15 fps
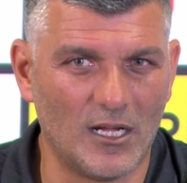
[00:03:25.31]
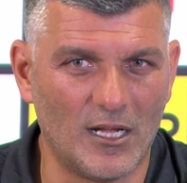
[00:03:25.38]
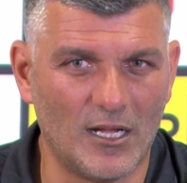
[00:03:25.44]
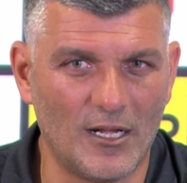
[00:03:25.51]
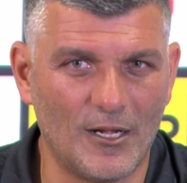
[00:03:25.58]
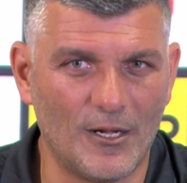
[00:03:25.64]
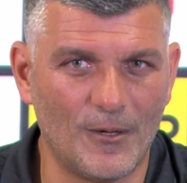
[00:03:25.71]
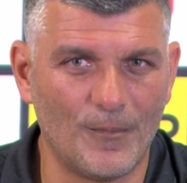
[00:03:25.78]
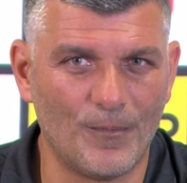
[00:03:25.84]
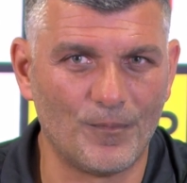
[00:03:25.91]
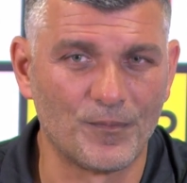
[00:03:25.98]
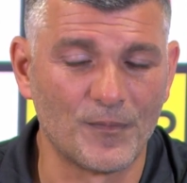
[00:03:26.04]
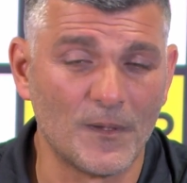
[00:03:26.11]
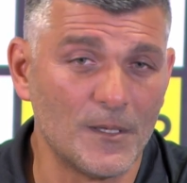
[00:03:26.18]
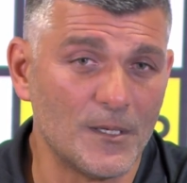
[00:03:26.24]

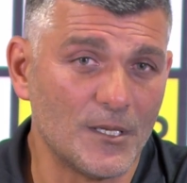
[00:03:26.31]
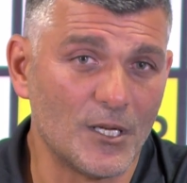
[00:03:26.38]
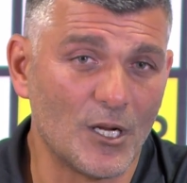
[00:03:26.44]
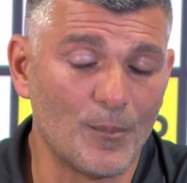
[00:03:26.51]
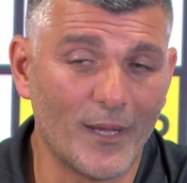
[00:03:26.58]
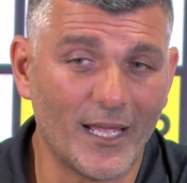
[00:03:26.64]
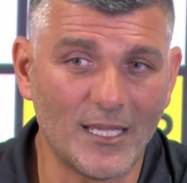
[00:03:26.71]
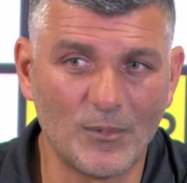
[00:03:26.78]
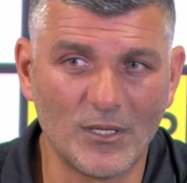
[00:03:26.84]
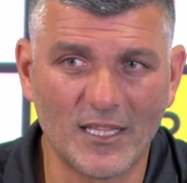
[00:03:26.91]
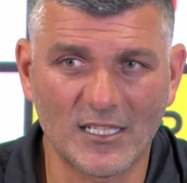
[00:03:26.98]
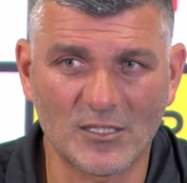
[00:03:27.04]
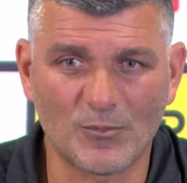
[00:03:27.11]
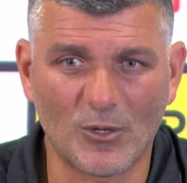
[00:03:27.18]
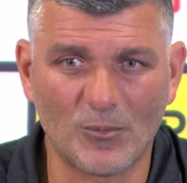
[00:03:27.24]
You know, maybe
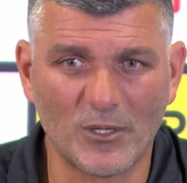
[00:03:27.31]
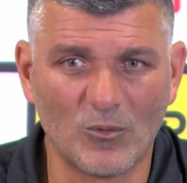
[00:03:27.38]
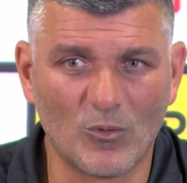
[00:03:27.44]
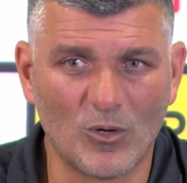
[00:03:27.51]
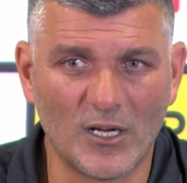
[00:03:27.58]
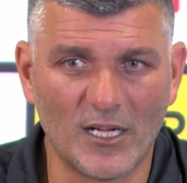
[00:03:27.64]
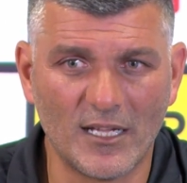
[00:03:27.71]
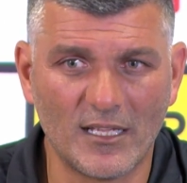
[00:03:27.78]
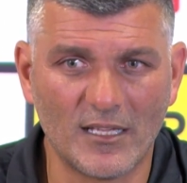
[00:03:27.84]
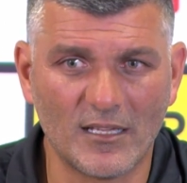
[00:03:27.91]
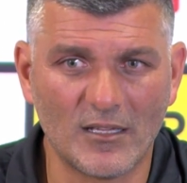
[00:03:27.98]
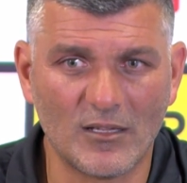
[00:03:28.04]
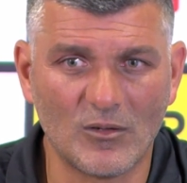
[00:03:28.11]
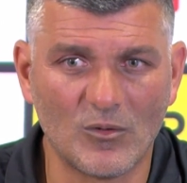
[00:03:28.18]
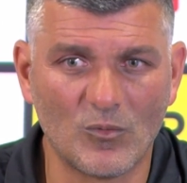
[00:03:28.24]
that's probably why
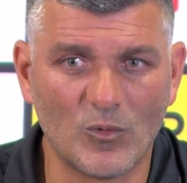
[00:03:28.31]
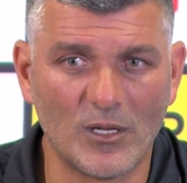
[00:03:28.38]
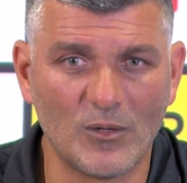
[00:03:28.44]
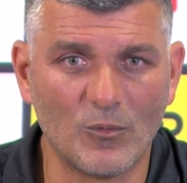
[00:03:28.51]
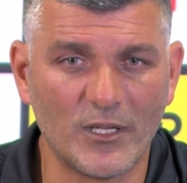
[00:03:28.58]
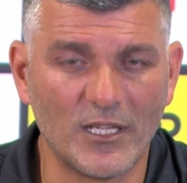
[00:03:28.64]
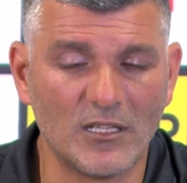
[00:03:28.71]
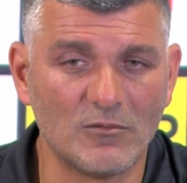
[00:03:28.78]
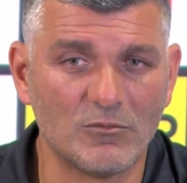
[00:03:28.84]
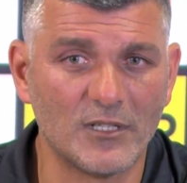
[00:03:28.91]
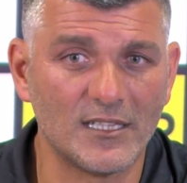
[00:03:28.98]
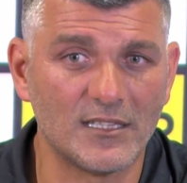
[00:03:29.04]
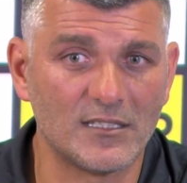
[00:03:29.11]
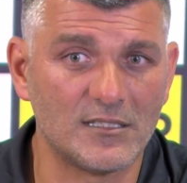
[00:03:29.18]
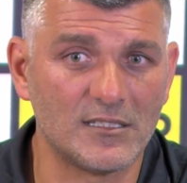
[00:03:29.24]
when we
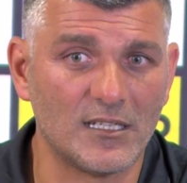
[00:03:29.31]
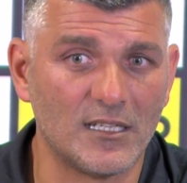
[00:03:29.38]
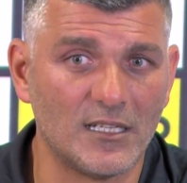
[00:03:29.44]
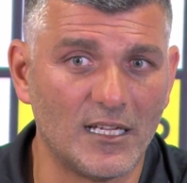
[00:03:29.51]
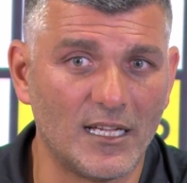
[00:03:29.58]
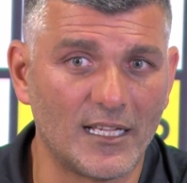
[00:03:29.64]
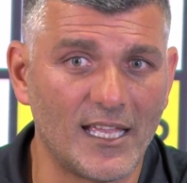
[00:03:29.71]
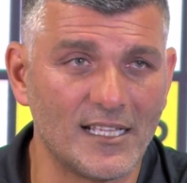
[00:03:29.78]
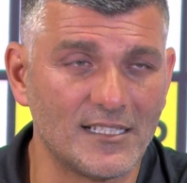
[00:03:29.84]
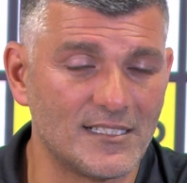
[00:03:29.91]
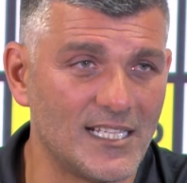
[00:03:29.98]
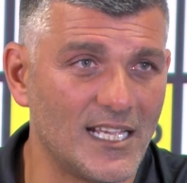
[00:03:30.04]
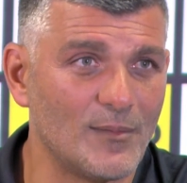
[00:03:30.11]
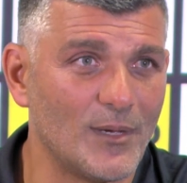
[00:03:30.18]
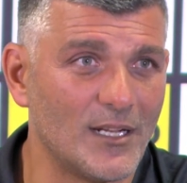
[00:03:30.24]
went against
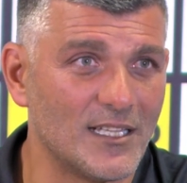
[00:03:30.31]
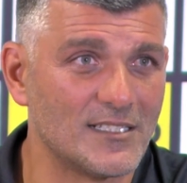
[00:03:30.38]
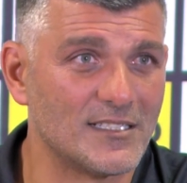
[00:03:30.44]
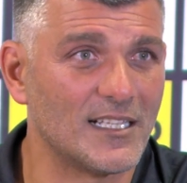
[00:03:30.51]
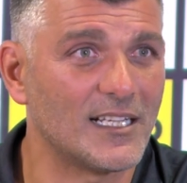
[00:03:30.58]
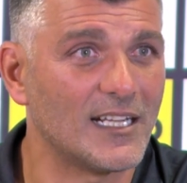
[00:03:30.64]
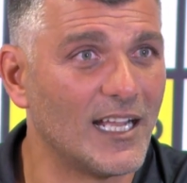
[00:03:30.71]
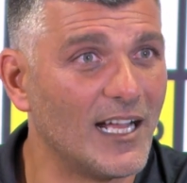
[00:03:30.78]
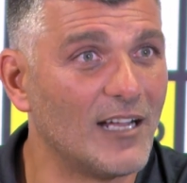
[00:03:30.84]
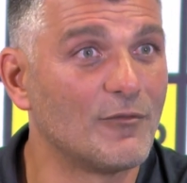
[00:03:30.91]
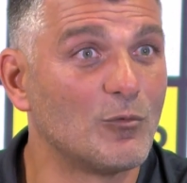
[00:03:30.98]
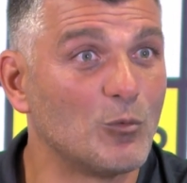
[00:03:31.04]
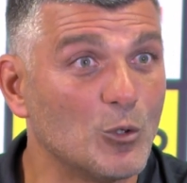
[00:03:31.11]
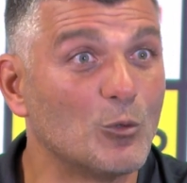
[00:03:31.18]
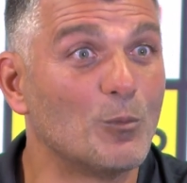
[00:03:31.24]
10 men in the second
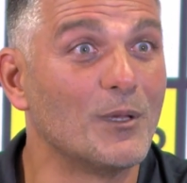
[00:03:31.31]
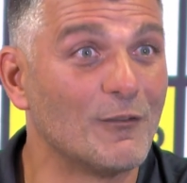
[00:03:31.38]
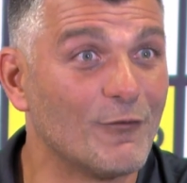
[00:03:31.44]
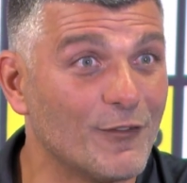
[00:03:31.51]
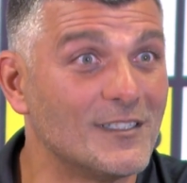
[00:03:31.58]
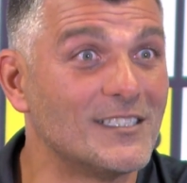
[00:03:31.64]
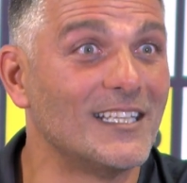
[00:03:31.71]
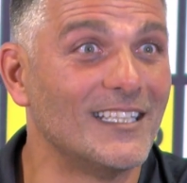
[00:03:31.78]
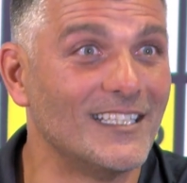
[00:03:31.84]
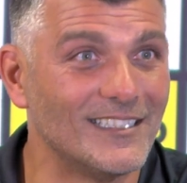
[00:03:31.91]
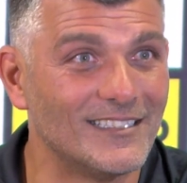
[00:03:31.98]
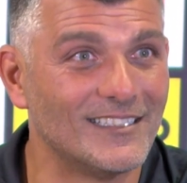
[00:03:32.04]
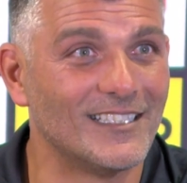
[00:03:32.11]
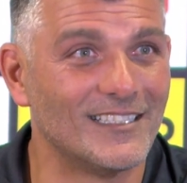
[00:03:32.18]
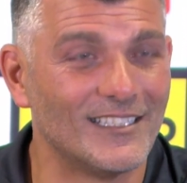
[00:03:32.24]
half, we were a bit
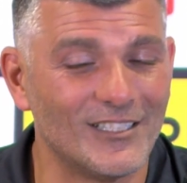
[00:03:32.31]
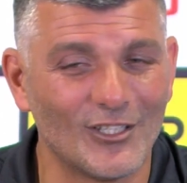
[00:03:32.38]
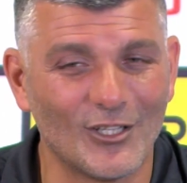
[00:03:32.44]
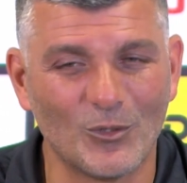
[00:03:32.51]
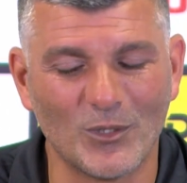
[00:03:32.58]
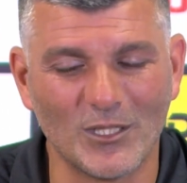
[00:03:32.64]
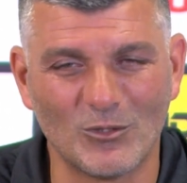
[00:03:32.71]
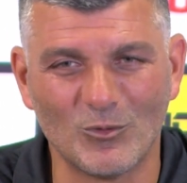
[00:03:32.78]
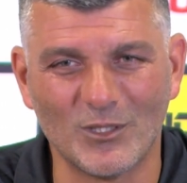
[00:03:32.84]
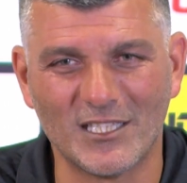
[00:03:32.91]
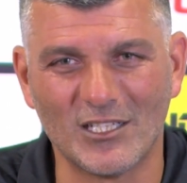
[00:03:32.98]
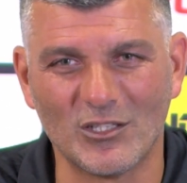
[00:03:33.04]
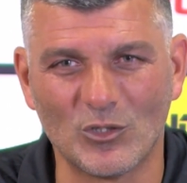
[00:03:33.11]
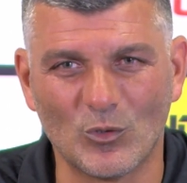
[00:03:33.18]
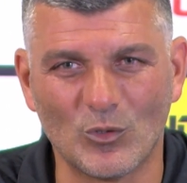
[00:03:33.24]
fatigued, and, you know, we
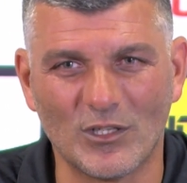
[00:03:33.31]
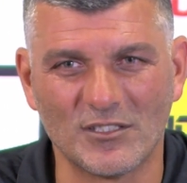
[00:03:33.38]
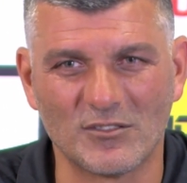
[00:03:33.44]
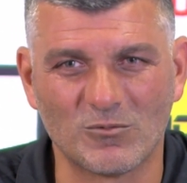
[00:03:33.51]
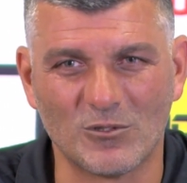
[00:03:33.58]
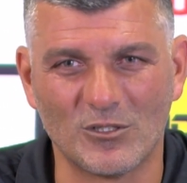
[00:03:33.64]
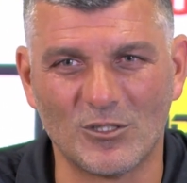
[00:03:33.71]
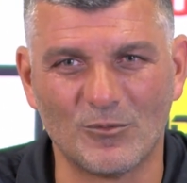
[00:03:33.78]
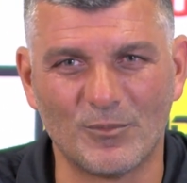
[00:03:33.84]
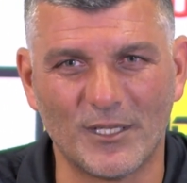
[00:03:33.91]
didn't do all as well.